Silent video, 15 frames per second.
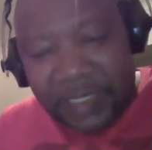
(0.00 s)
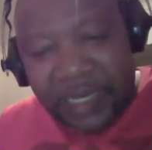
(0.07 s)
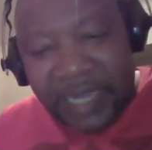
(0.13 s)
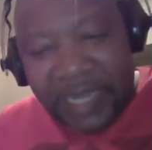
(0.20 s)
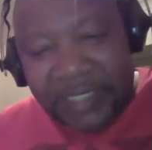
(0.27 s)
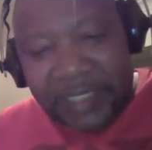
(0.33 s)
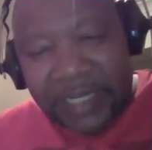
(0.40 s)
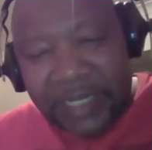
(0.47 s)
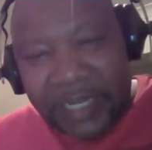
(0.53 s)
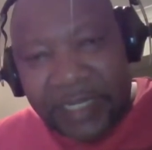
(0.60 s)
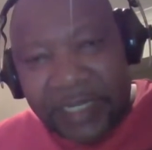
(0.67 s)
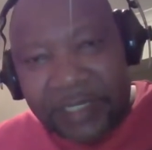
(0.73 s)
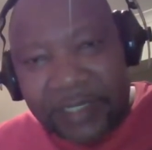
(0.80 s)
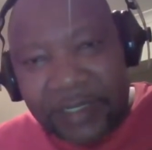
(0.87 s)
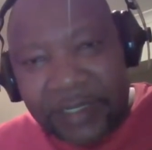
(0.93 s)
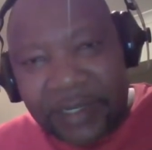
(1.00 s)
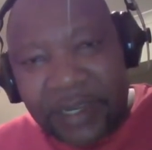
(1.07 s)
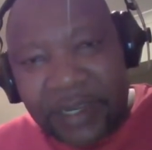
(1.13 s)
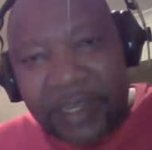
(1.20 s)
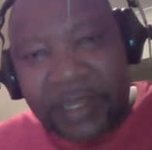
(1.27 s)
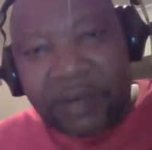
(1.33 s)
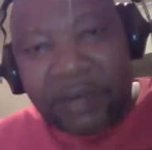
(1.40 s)
in 1980,
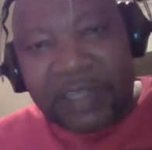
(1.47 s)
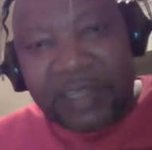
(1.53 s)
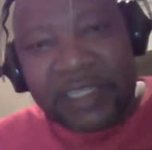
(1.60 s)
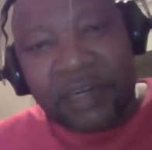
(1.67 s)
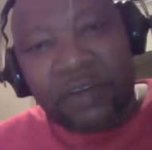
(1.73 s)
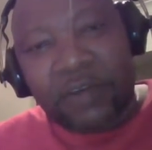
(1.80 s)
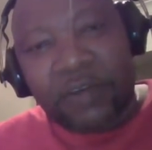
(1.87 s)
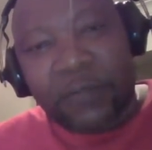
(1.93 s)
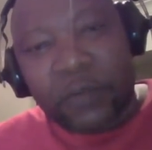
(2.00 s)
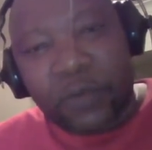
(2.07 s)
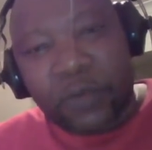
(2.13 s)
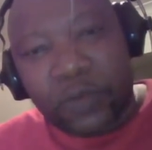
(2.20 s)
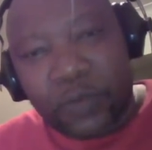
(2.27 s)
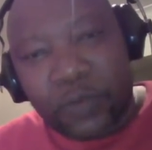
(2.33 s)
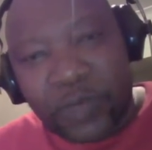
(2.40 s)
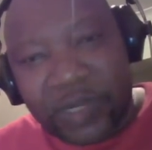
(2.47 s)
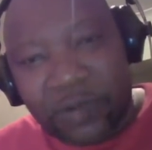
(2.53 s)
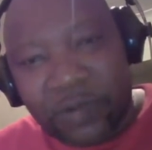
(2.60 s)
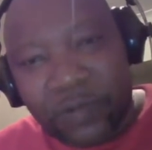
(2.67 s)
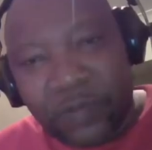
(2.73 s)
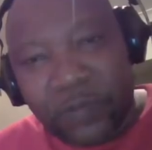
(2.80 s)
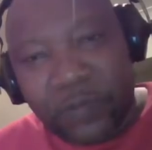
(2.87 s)
there was a lot of
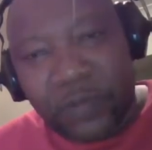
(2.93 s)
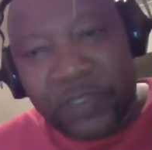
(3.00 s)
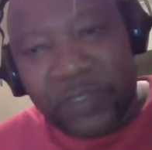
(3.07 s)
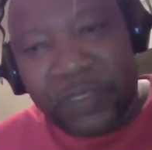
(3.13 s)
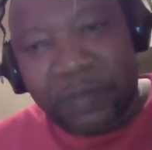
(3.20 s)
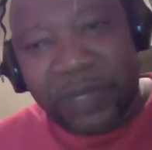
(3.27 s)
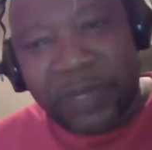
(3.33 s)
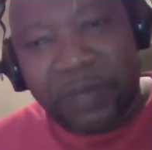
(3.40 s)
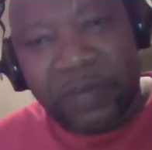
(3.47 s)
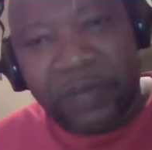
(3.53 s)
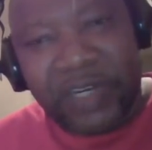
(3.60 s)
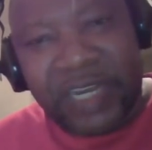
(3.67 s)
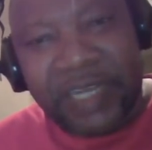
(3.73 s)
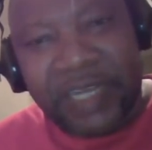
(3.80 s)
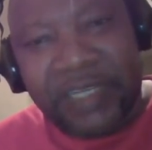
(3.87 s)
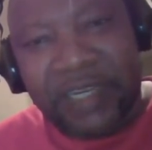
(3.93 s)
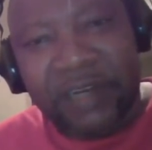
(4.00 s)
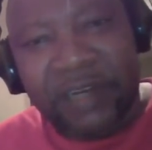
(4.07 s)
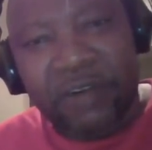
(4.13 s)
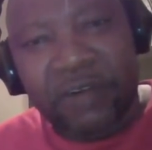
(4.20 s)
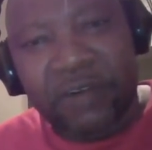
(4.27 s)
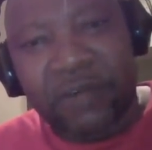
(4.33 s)
goodwill for Zimbabwe.
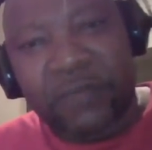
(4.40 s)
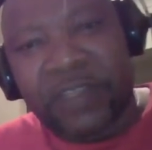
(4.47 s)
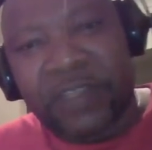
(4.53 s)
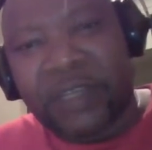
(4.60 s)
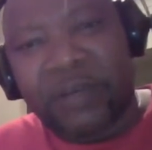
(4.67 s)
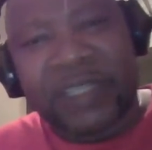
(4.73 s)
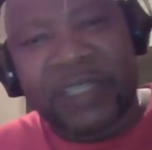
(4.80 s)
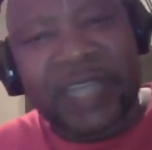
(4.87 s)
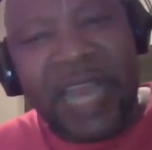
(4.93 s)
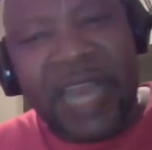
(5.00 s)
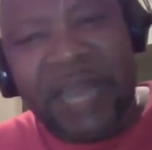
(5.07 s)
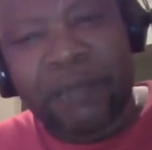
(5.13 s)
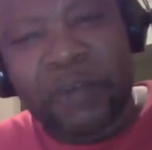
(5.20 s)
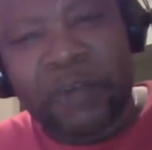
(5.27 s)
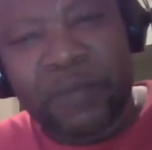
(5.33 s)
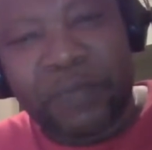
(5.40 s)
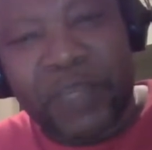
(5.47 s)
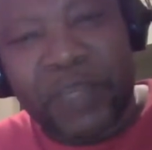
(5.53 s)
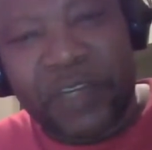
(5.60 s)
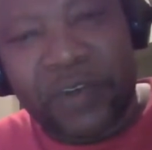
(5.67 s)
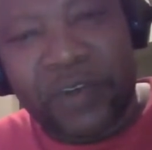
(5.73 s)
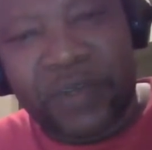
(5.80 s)
There was a honeymoon
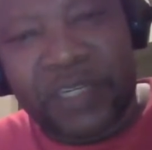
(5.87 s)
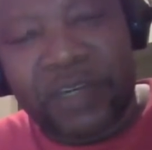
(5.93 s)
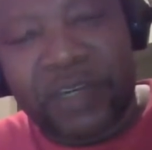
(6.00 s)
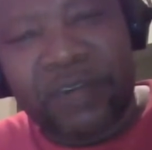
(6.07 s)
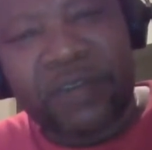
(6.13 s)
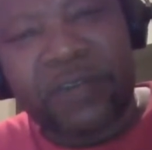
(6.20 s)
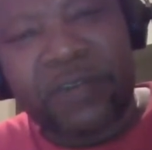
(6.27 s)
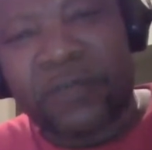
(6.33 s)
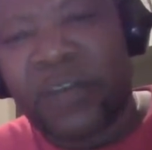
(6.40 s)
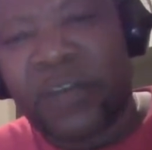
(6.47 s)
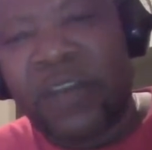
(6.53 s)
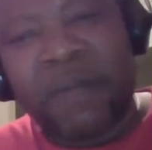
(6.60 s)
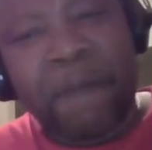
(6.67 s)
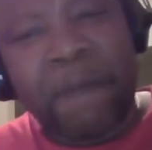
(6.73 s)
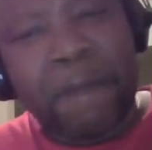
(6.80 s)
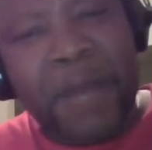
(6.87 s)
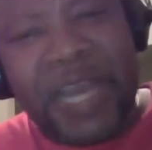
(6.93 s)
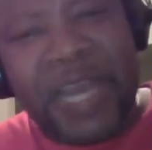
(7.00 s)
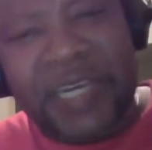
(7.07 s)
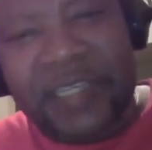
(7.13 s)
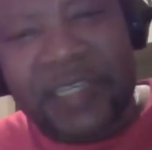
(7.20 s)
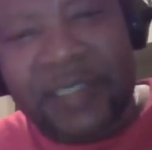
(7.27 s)
period, a lot of
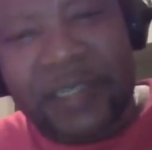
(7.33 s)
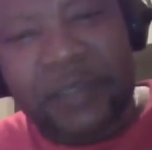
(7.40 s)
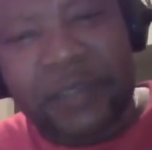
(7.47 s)
monies and